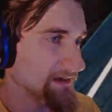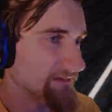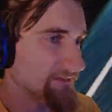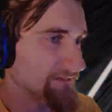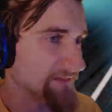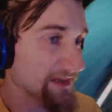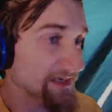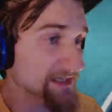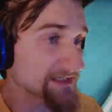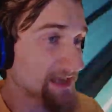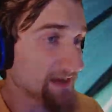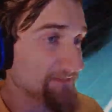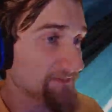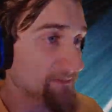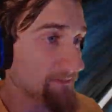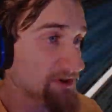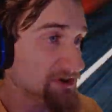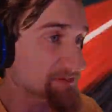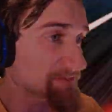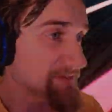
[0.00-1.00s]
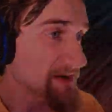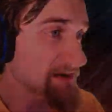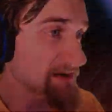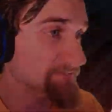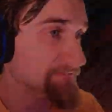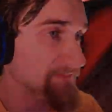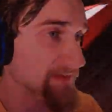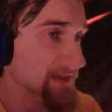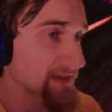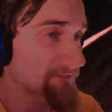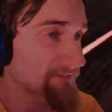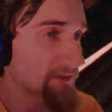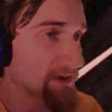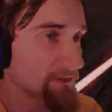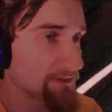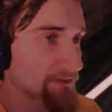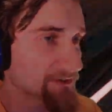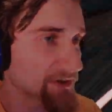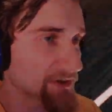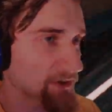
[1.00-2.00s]
they just have the most speed, even though
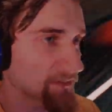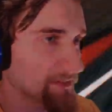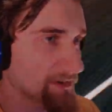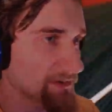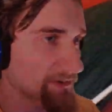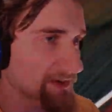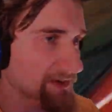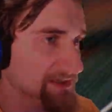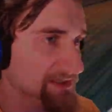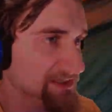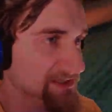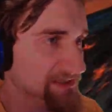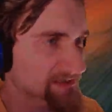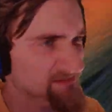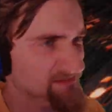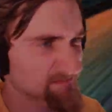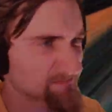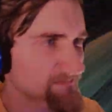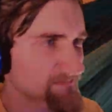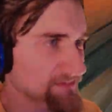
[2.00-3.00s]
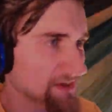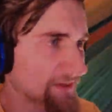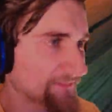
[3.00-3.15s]
their durability is not